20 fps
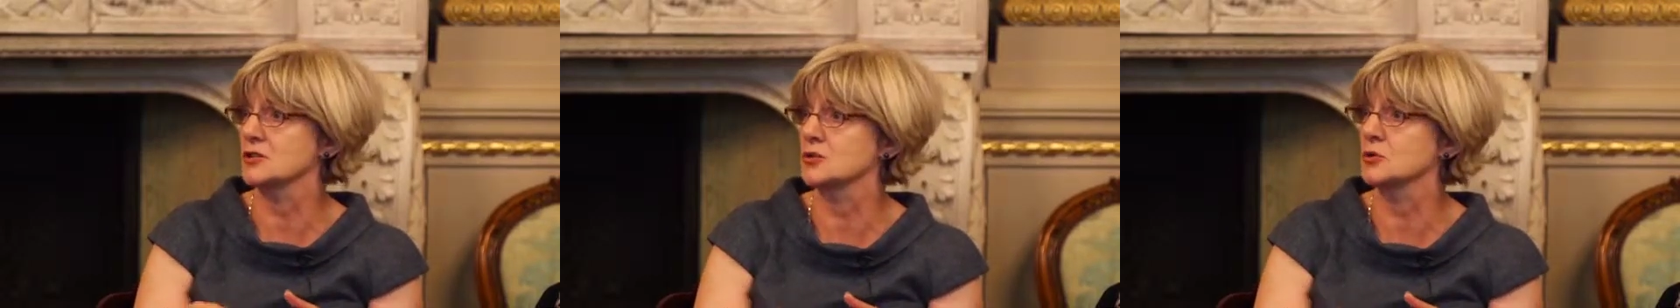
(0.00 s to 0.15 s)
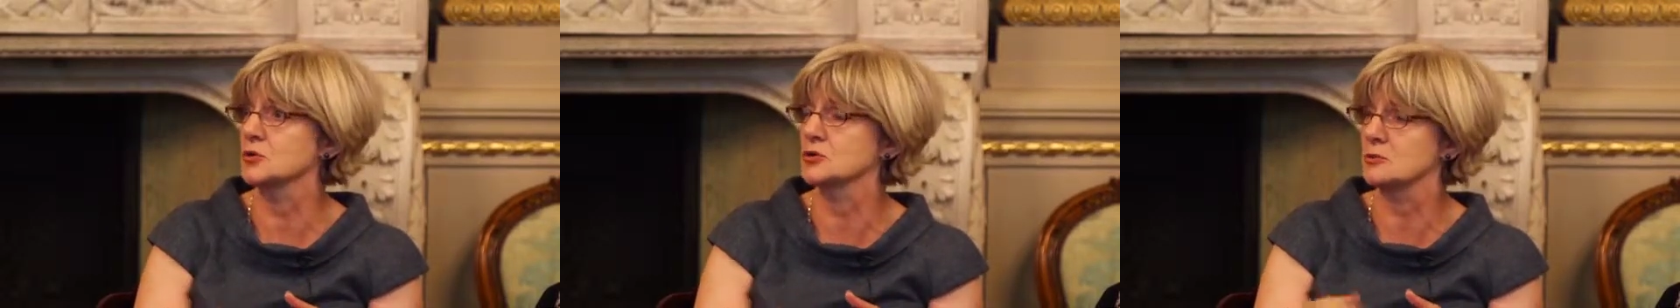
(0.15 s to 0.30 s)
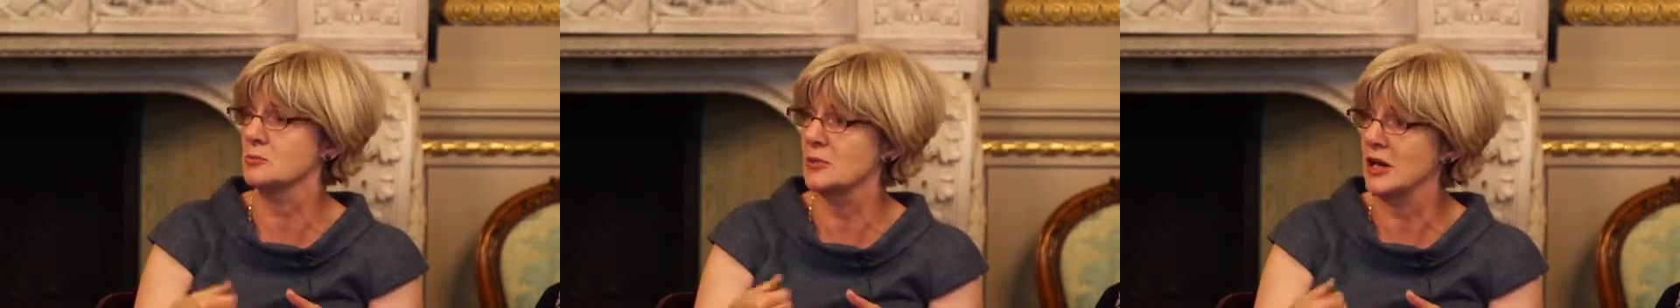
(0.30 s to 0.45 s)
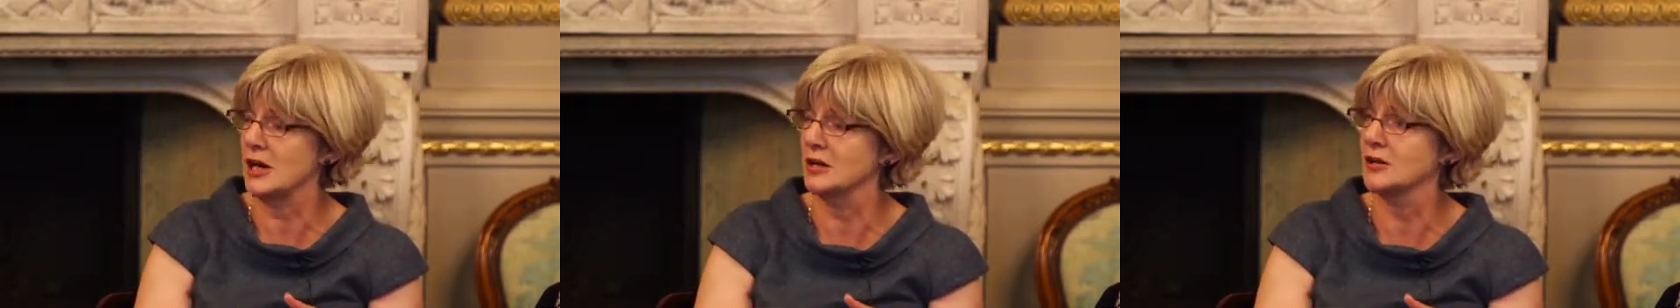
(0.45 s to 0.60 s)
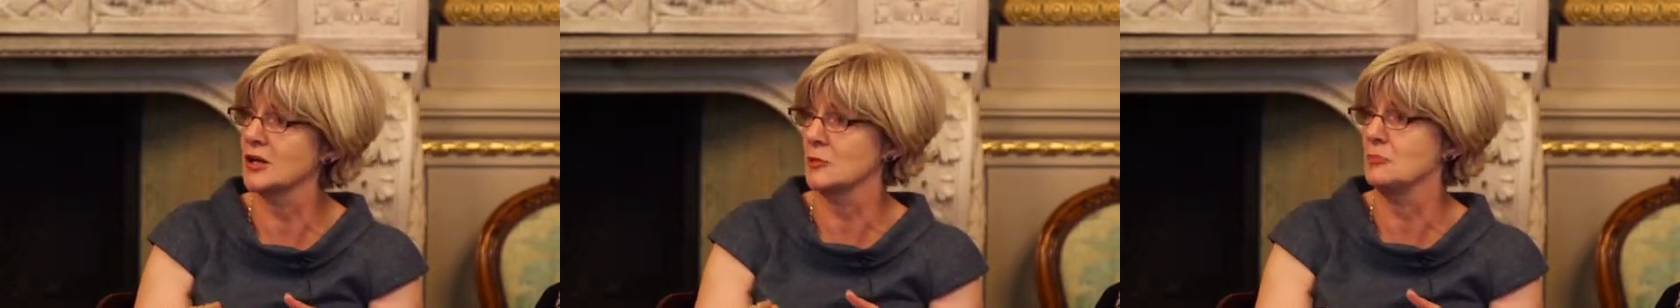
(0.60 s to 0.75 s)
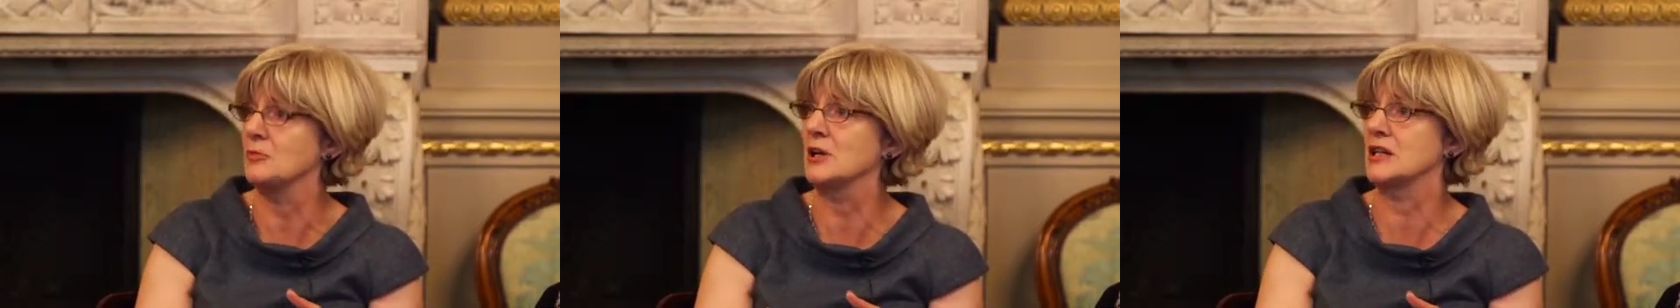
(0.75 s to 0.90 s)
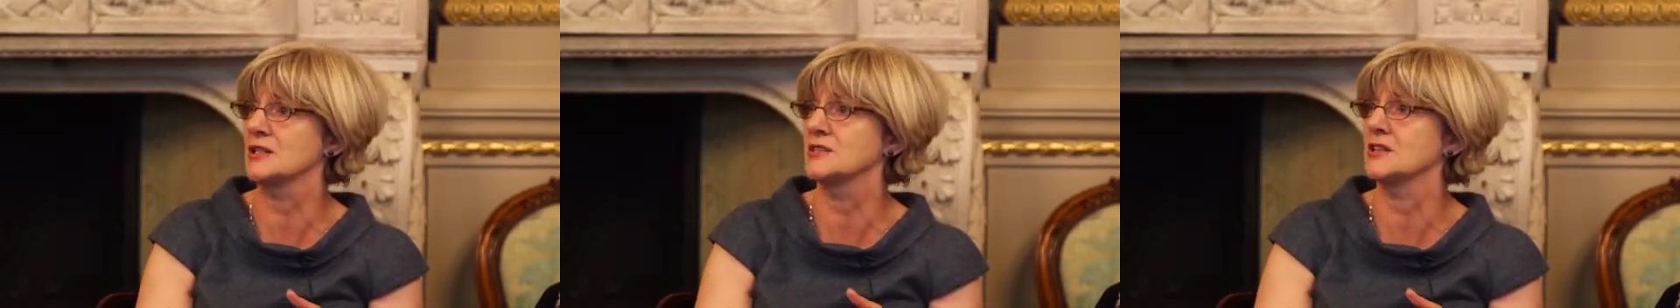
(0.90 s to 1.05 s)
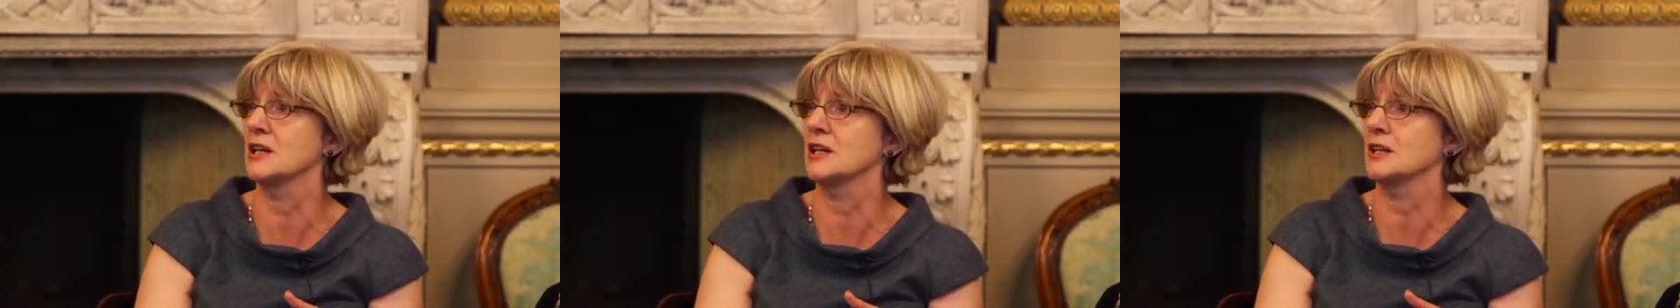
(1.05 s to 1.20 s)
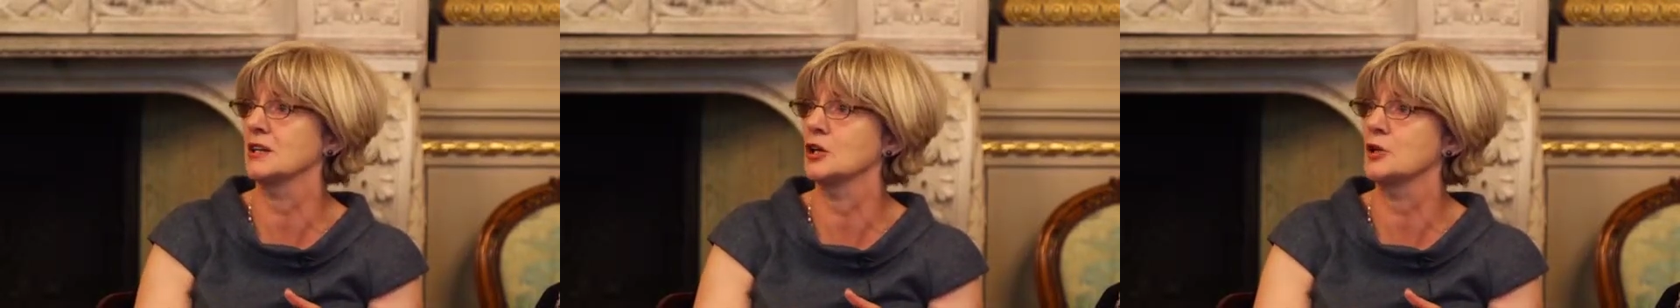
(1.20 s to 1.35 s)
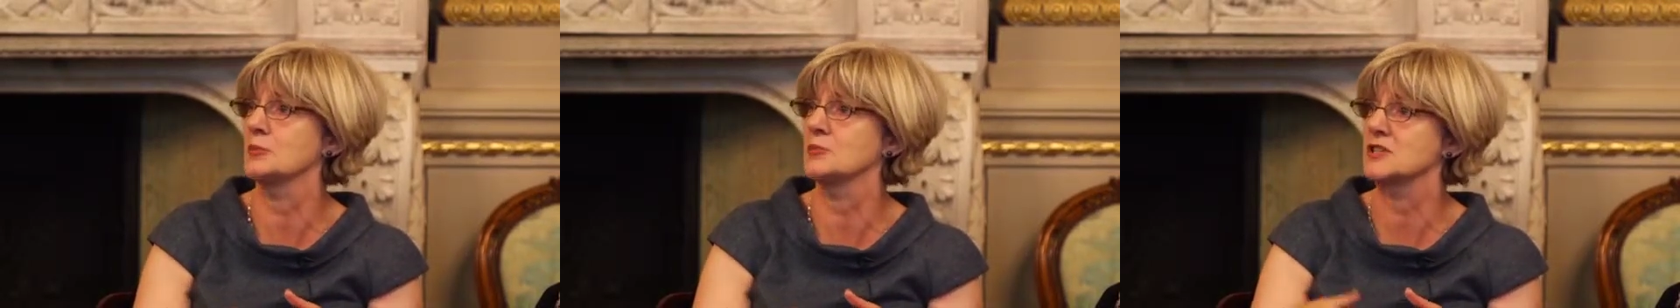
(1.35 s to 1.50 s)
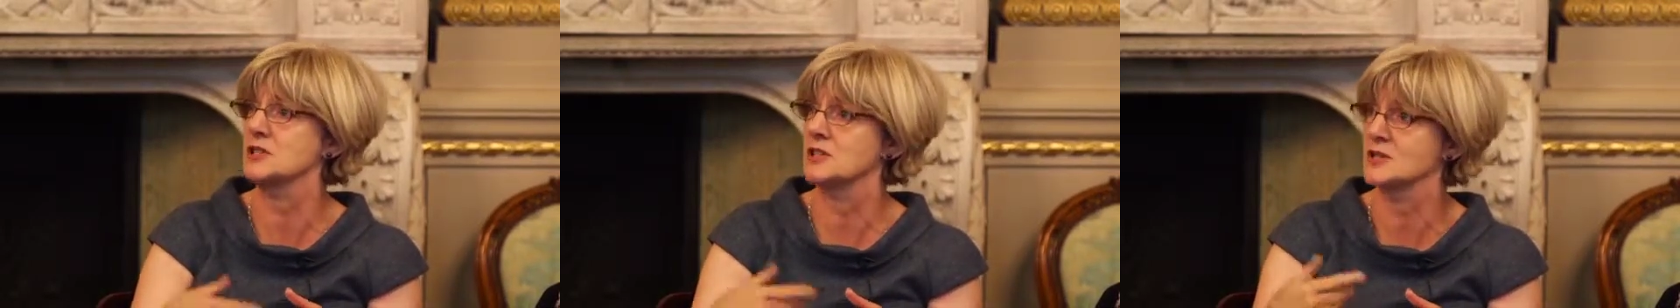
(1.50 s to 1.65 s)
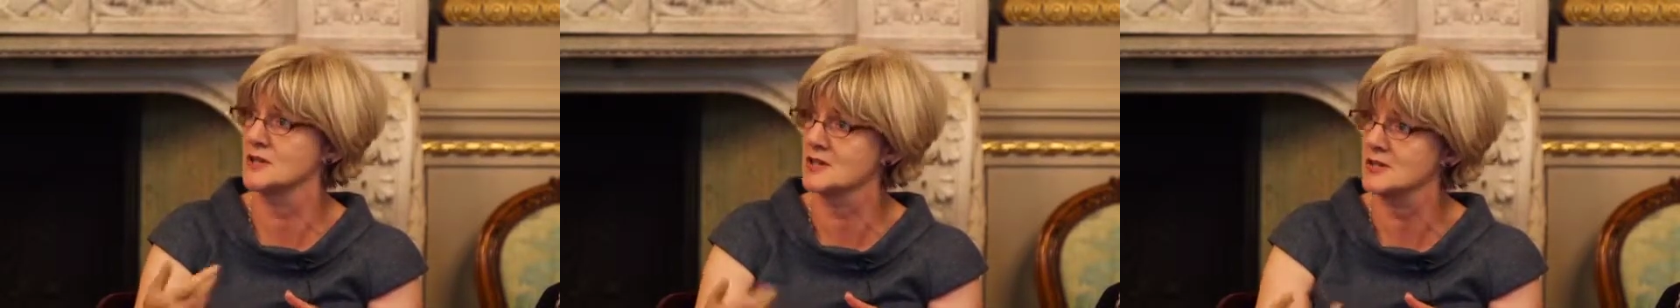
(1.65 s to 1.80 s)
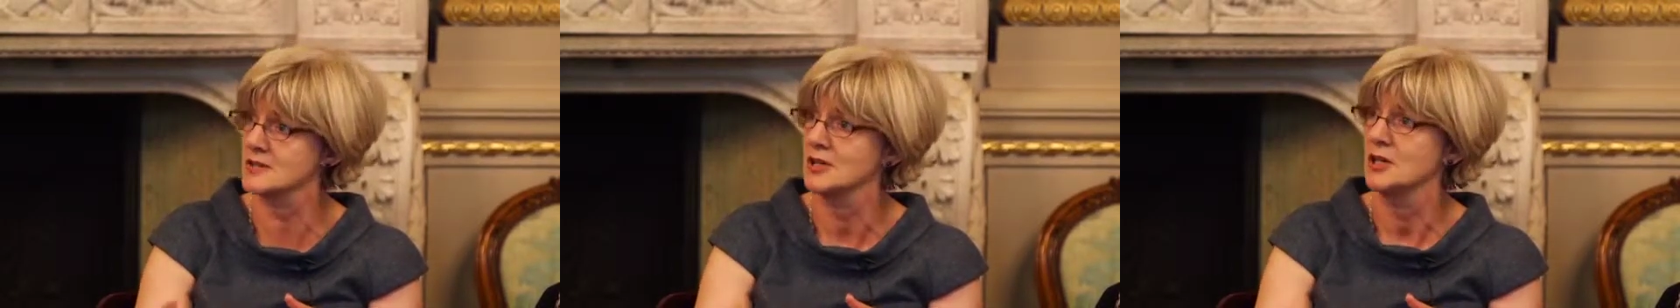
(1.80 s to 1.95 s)
talked about: ability and
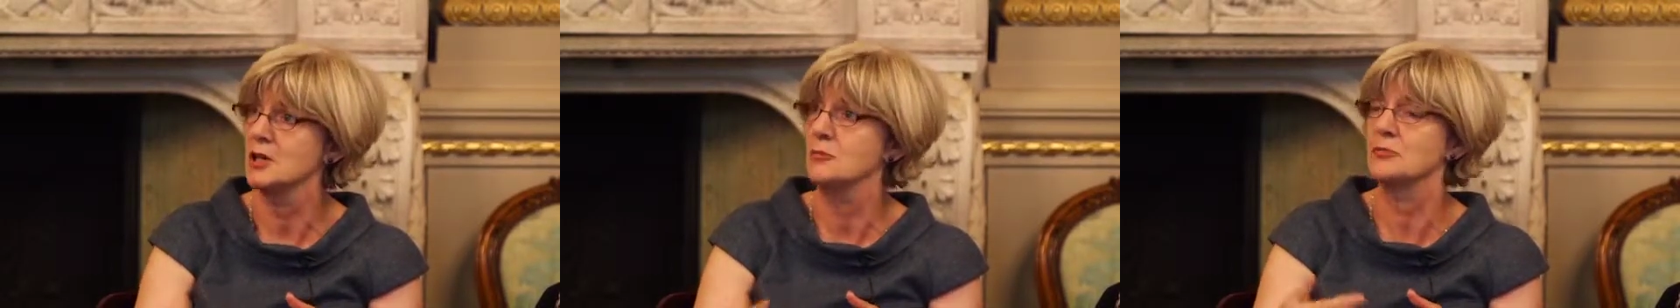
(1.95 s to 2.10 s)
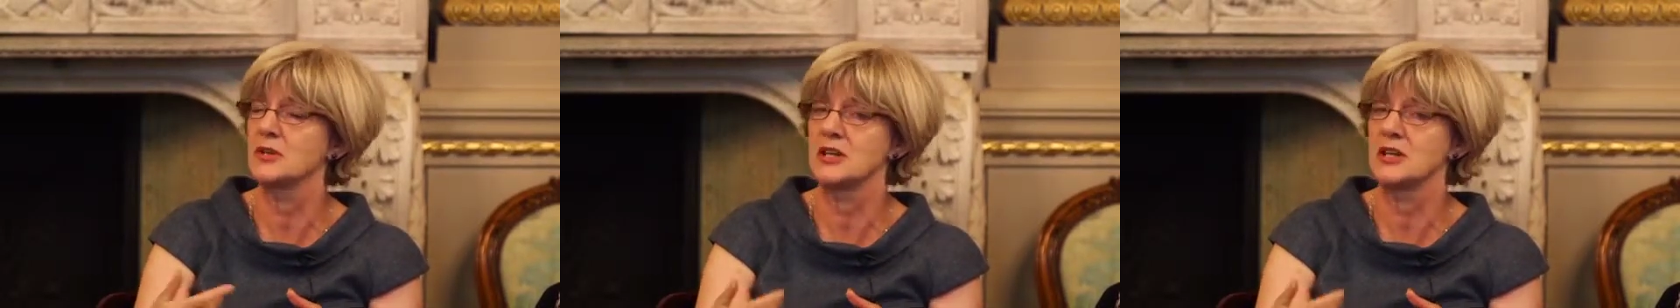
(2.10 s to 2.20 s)
competence,